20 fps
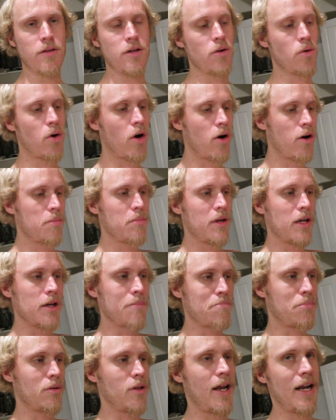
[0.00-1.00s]
that you heard me
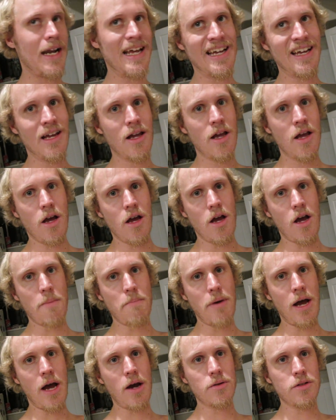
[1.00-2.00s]
complaining
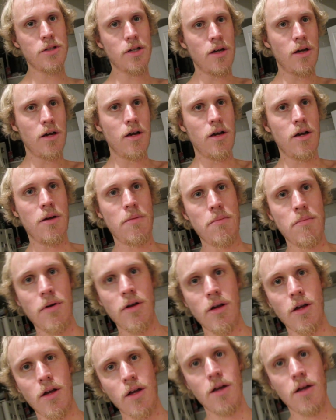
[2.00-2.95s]
about um,